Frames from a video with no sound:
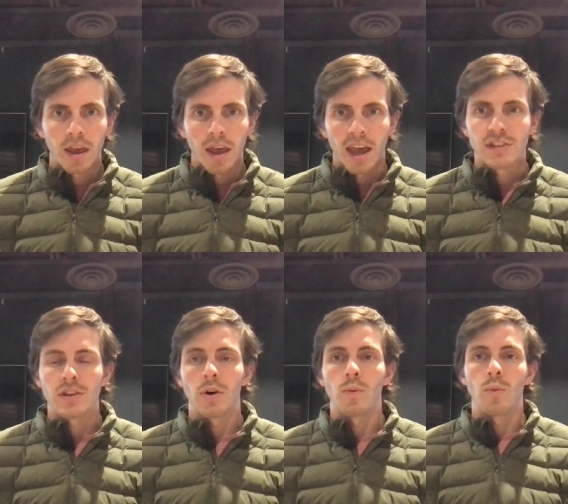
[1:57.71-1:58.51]
And
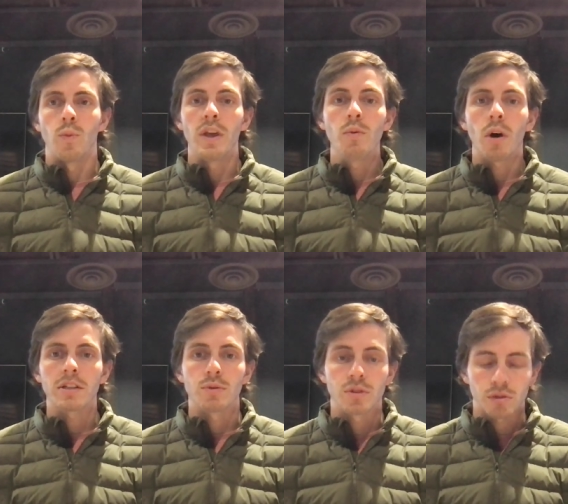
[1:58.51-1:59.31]
so we want
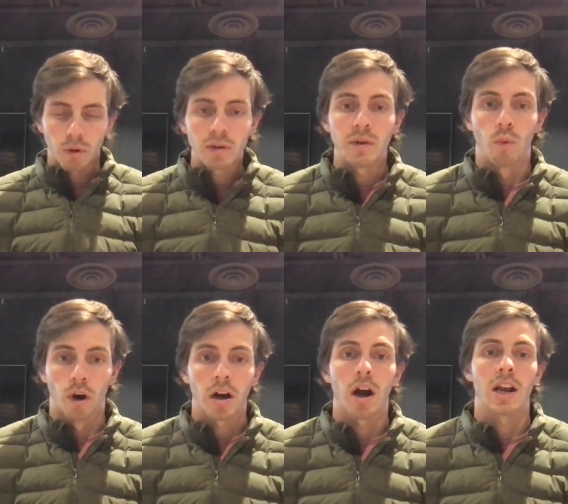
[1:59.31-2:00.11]
to slowly
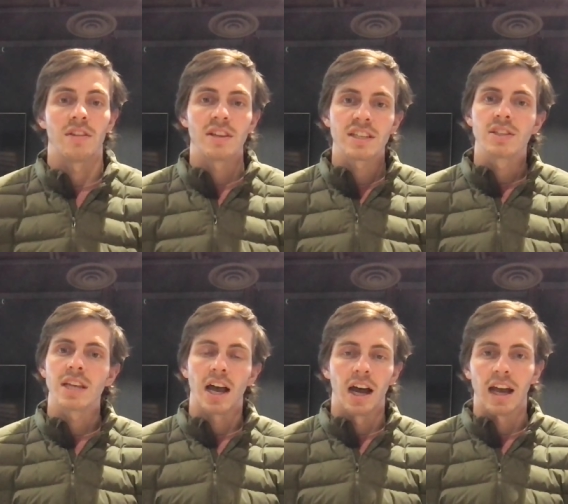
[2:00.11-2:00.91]
work on, and this is
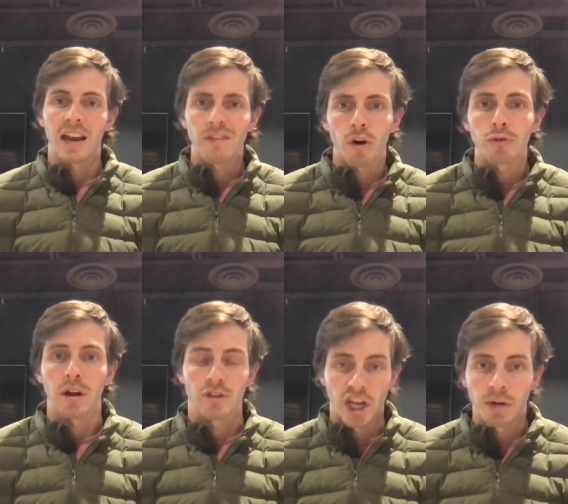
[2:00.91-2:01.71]
kind of all
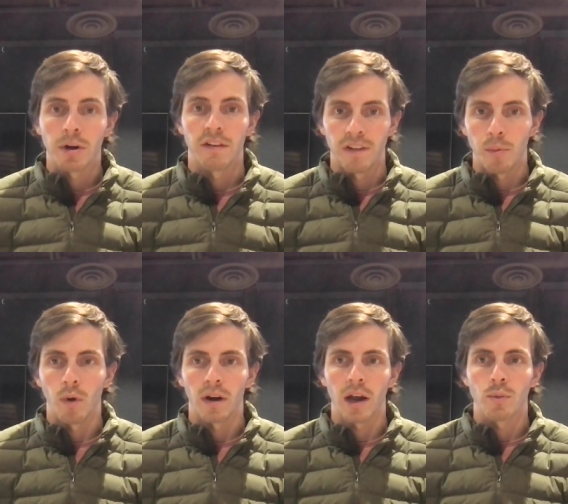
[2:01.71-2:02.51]
throughout January and
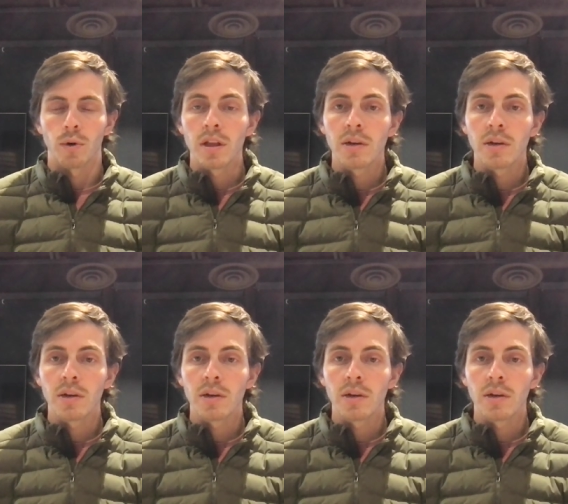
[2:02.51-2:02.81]
February, I really